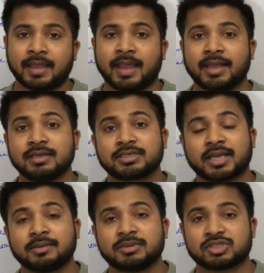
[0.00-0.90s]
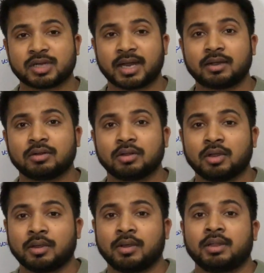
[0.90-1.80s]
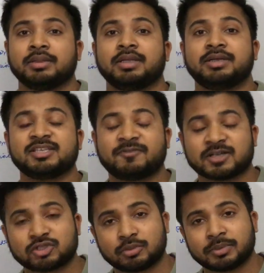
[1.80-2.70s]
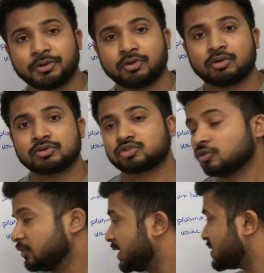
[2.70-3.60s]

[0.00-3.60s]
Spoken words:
and it can be start the dysfunction of the neuron. So we